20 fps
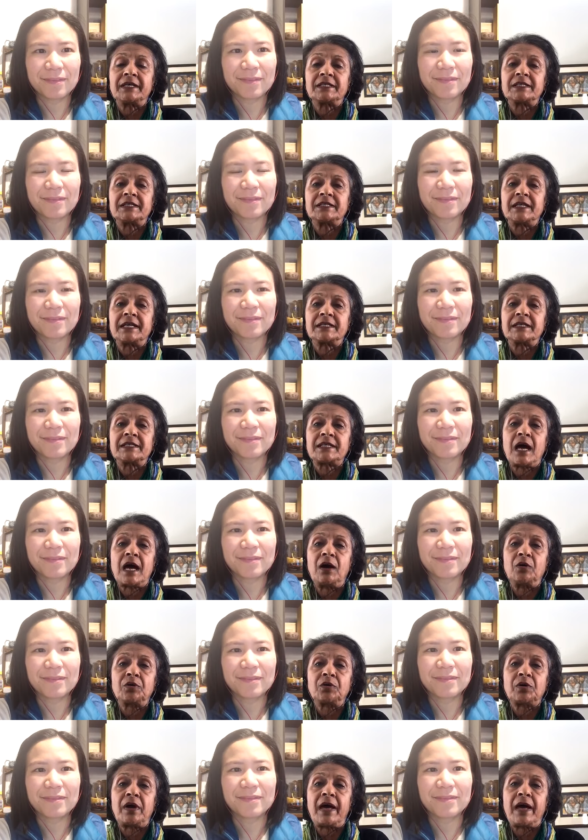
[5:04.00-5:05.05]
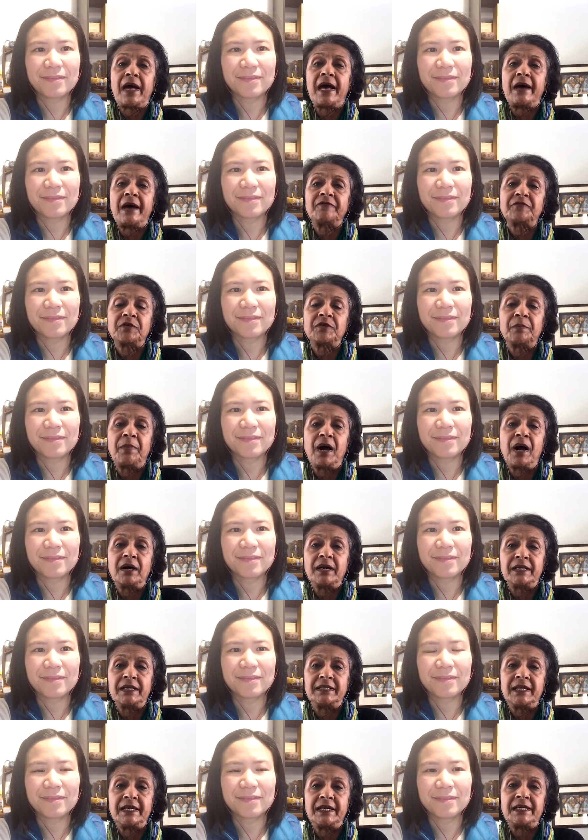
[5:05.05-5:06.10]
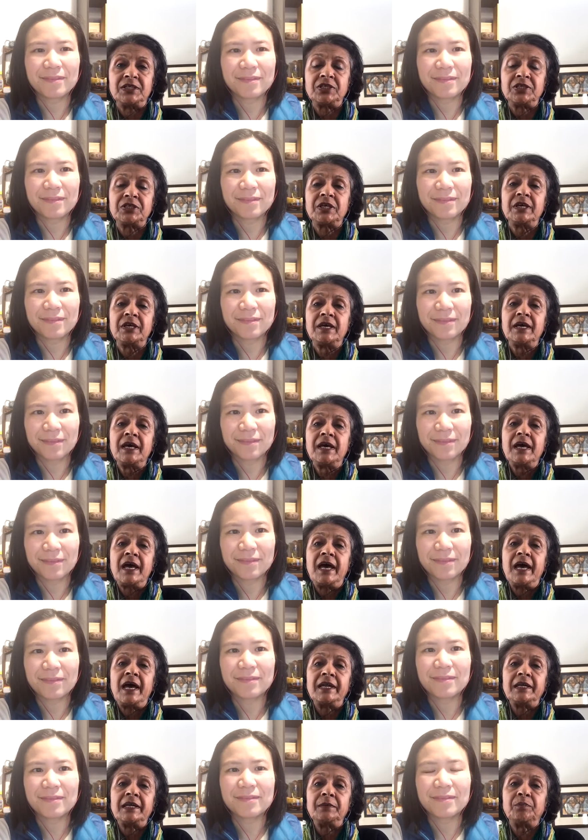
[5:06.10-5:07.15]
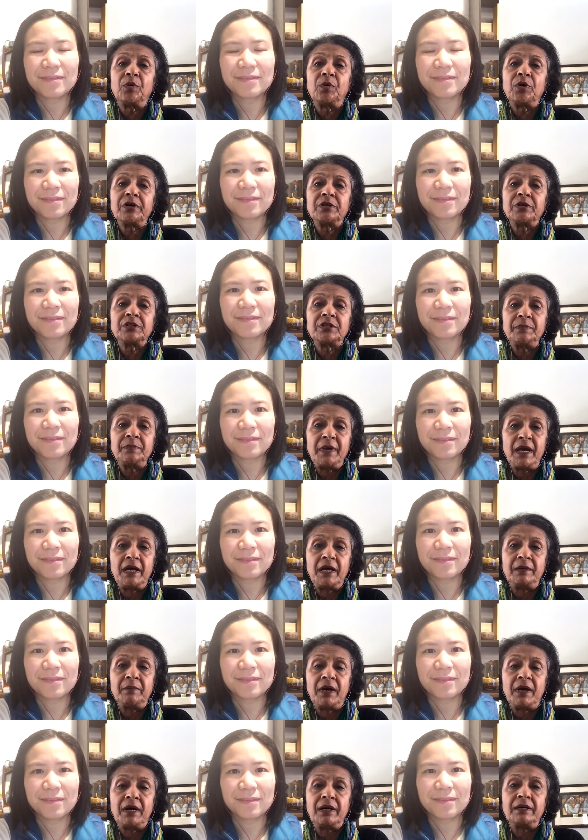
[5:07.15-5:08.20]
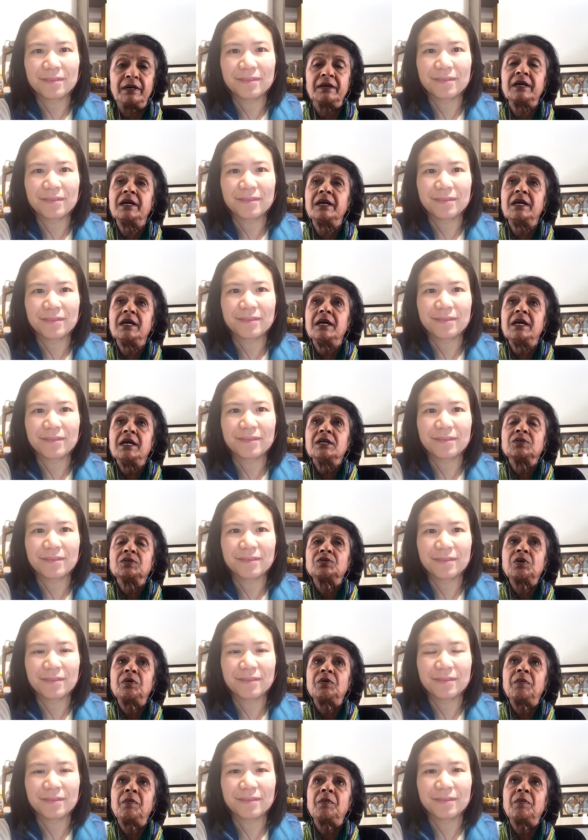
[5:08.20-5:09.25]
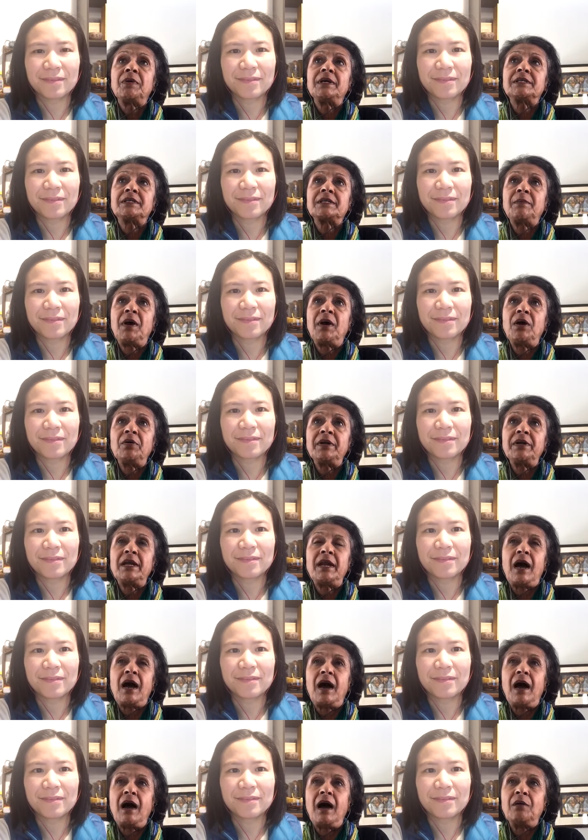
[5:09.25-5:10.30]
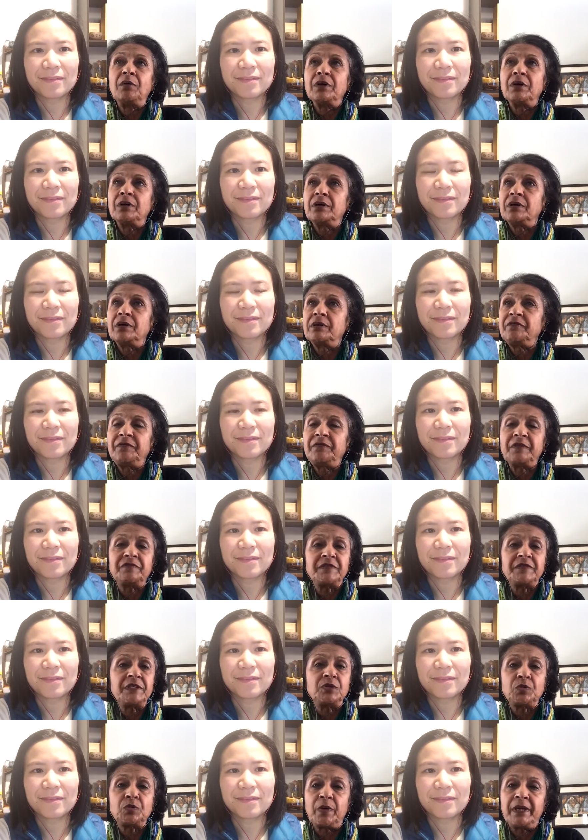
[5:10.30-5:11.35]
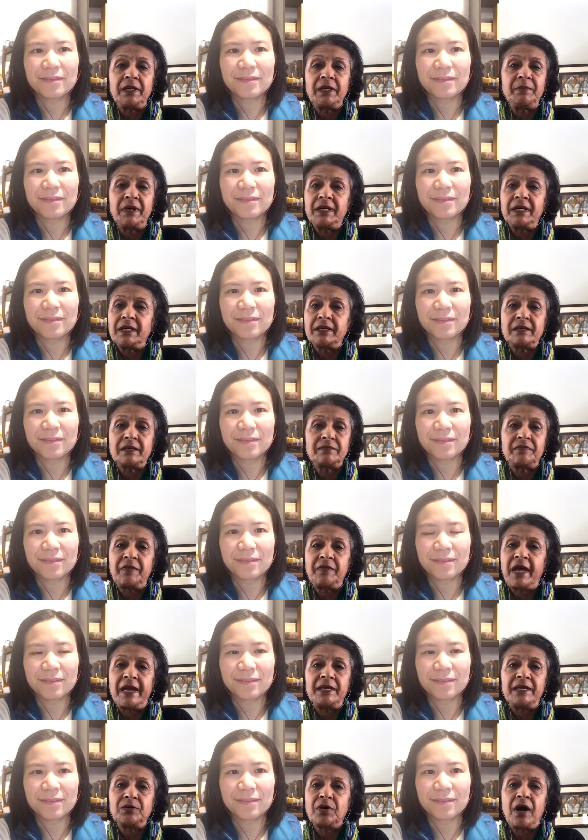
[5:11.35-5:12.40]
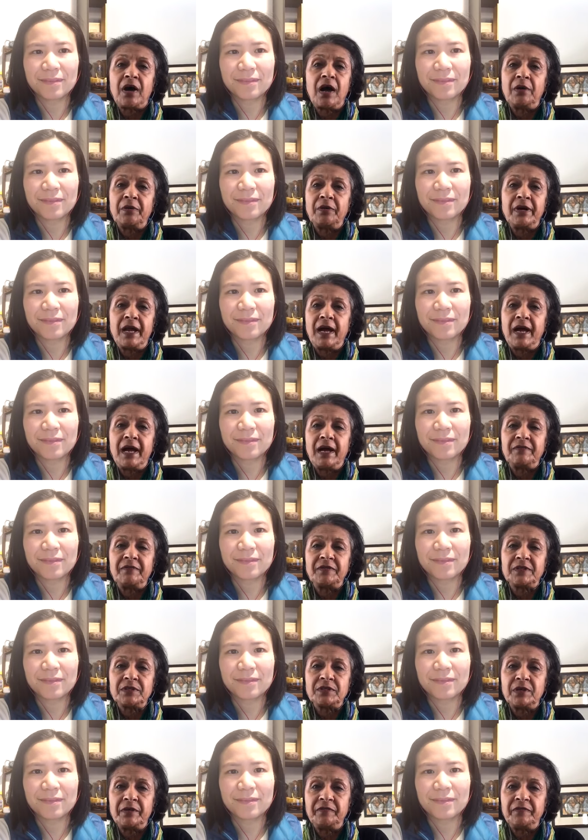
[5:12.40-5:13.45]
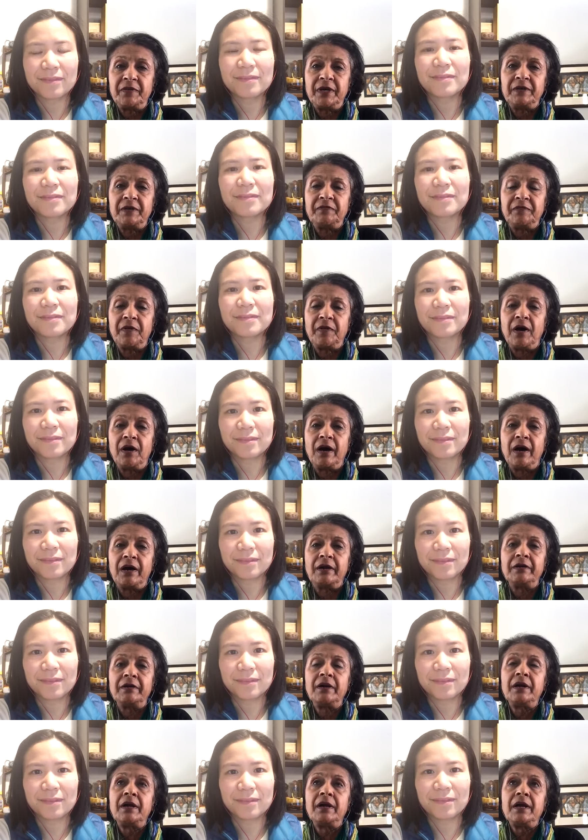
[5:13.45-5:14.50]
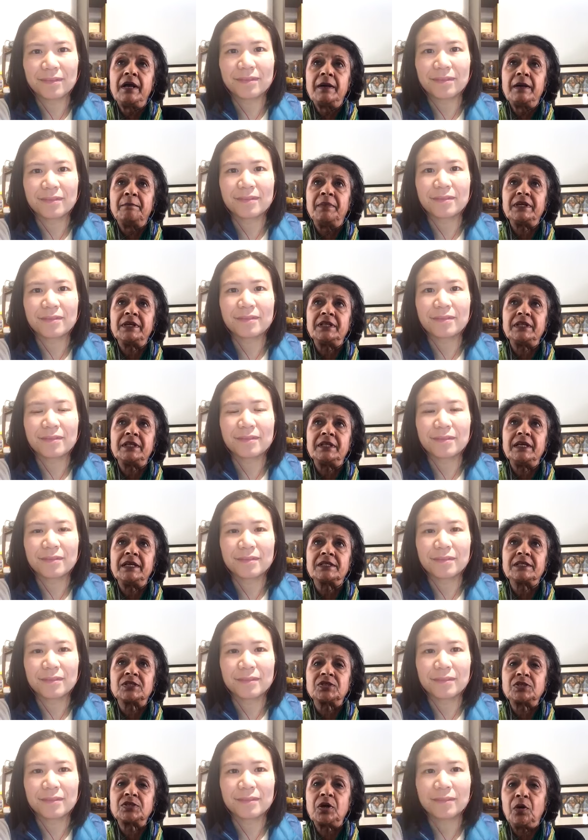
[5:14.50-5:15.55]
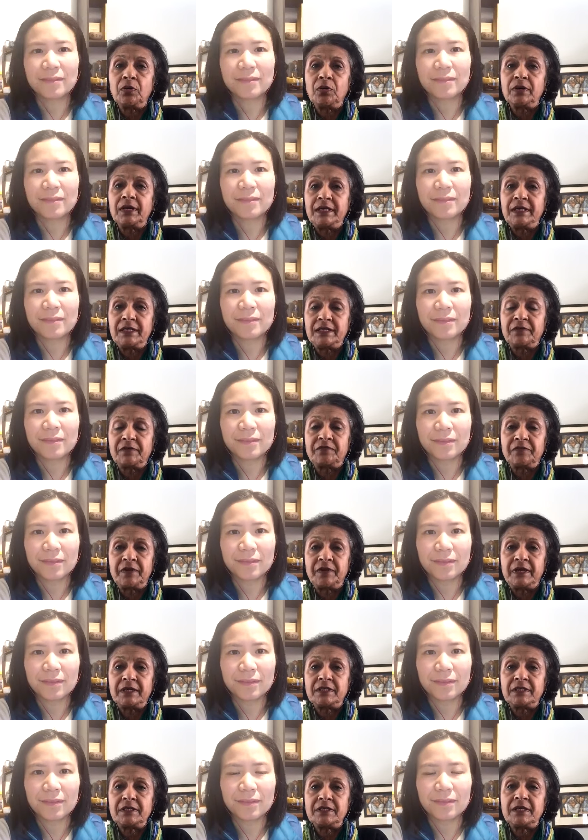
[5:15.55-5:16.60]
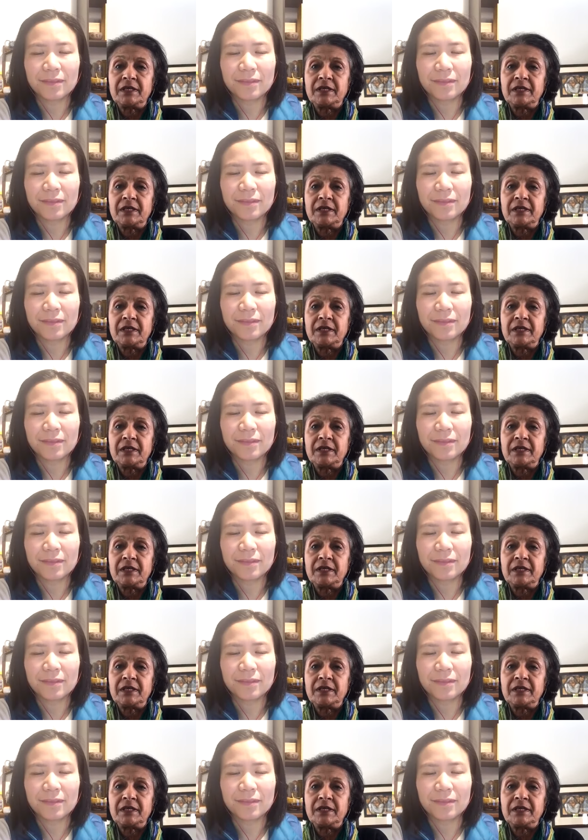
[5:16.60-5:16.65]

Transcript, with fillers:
Speaker 1: sticks out after Bangladesh. and it borders Myanmar. So it's about an hour, 15, 20 minute flight or hour and a half. It's not very far, but it's totally different.